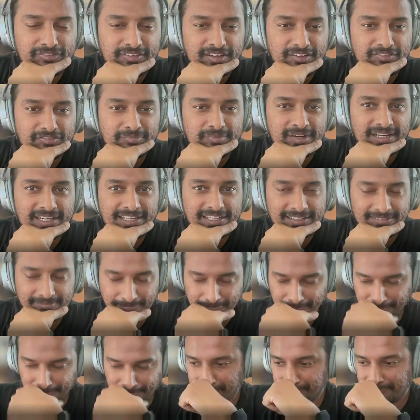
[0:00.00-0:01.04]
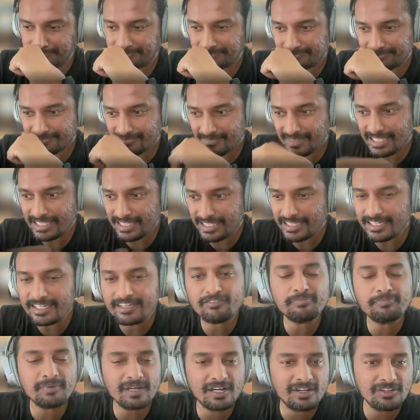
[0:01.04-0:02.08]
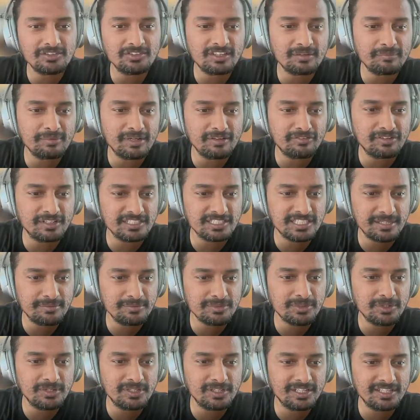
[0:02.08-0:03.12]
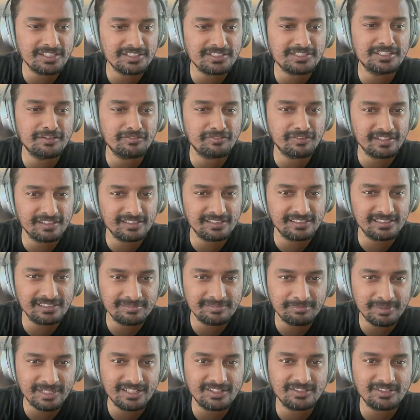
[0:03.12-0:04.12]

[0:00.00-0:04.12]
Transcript: if my if pronouncing my first name is difficult,